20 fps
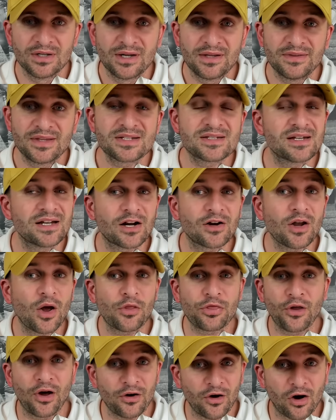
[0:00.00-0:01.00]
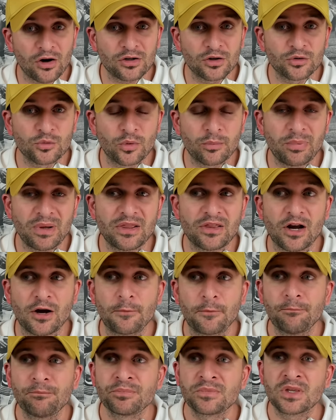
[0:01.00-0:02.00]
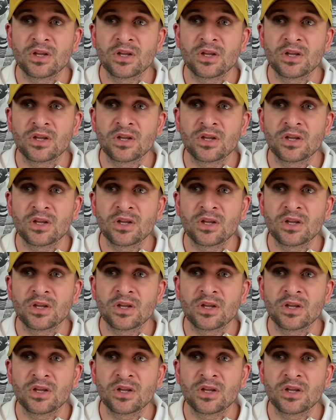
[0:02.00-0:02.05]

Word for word: In this scenario, I thought Arnold would be there.